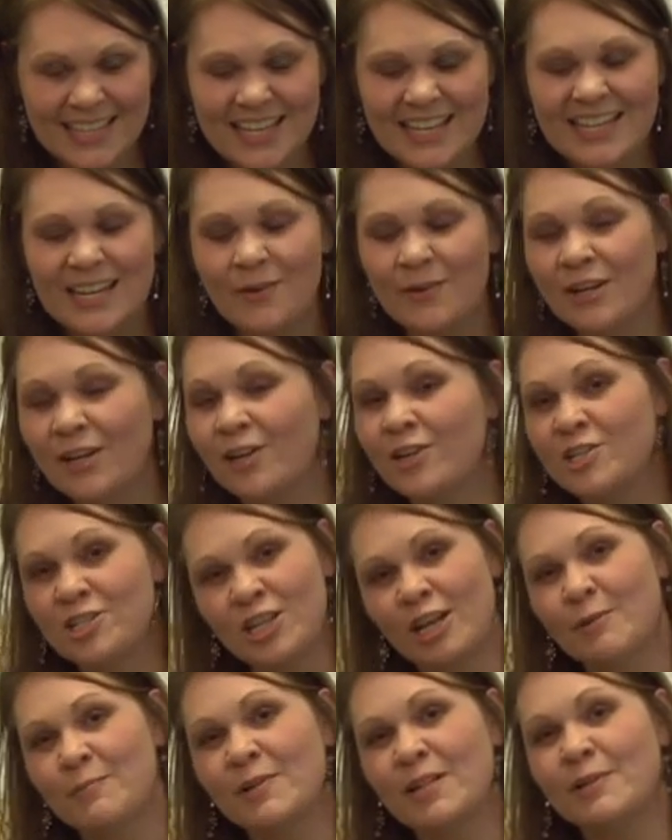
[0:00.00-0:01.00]
Now, in our
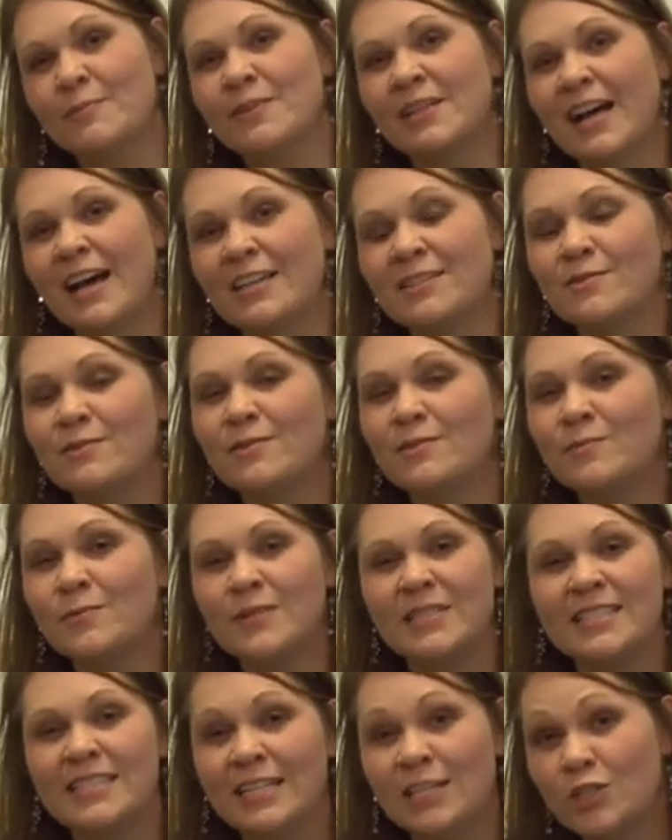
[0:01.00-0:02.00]
Jam Club classroom, we
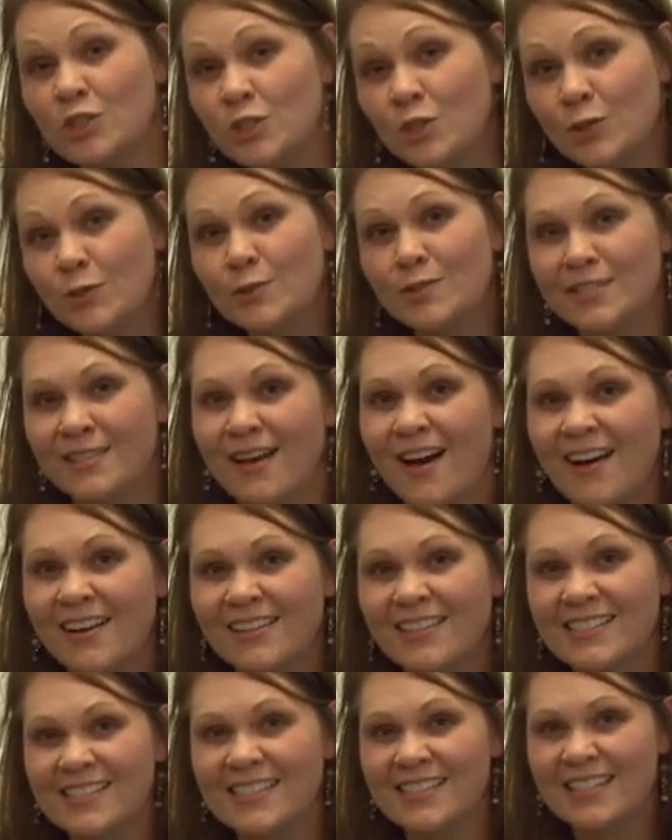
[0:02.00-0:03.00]
sing two
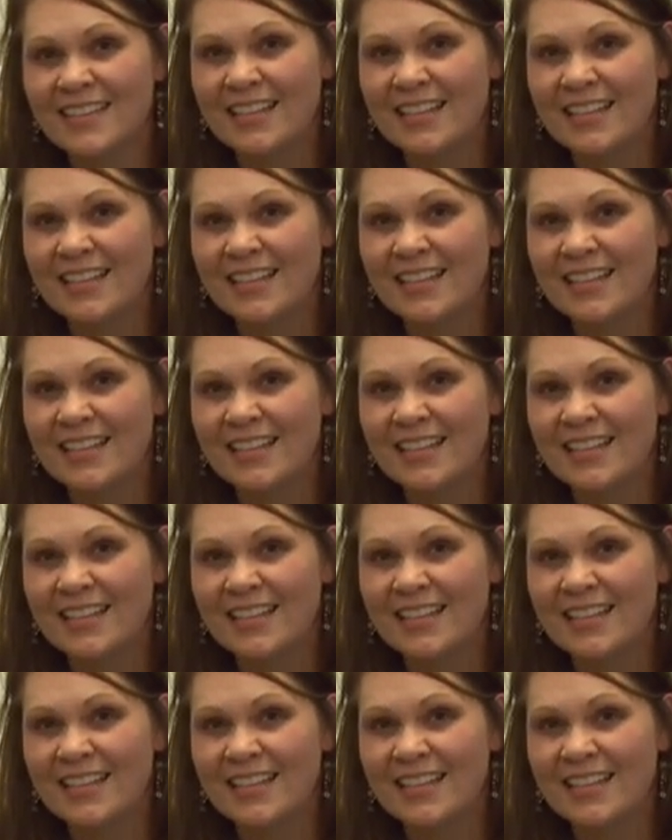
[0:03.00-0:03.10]
songs.